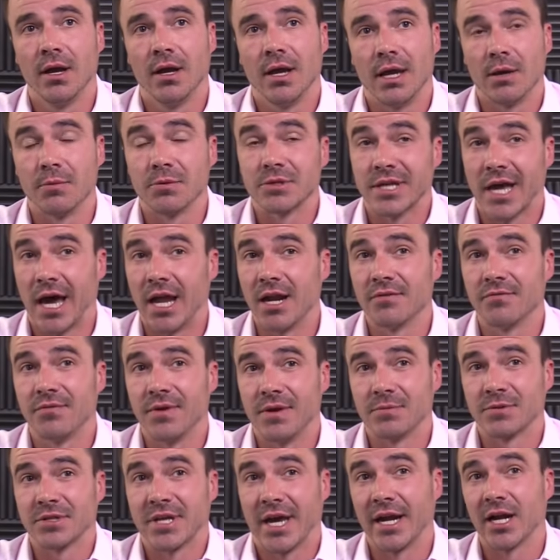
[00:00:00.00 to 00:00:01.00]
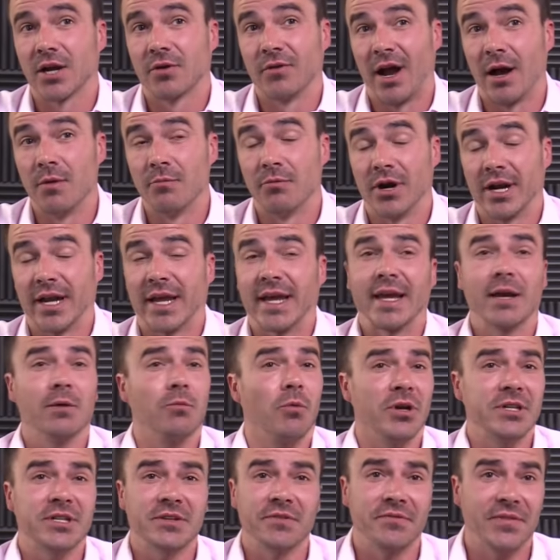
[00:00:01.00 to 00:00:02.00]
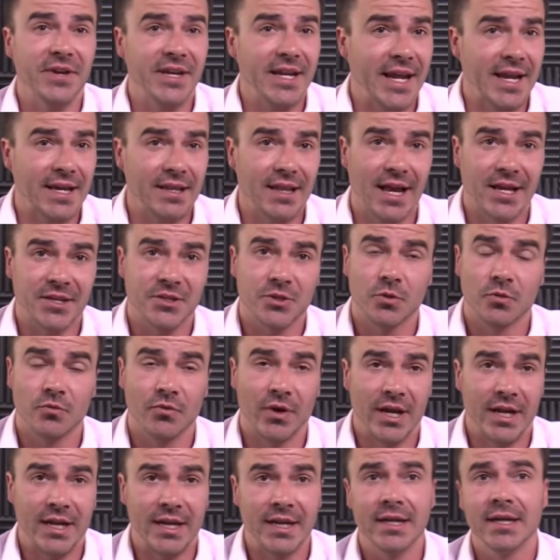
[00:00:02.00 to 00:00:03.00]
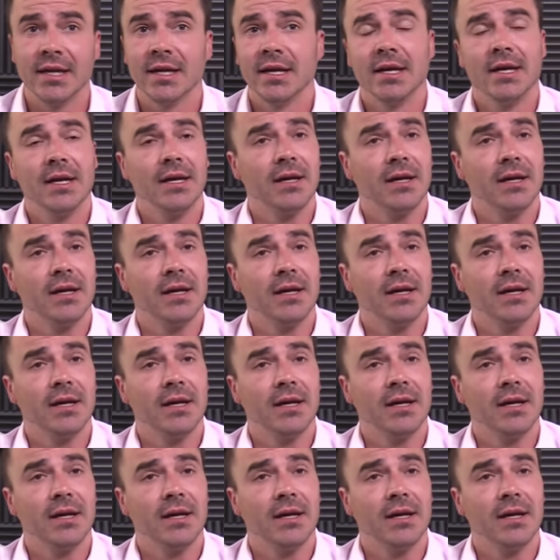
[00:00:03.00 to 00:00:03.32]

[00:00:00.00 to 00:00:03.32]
It was kind of it was kind of groundbreaking. It wasn't FIDE classical rated.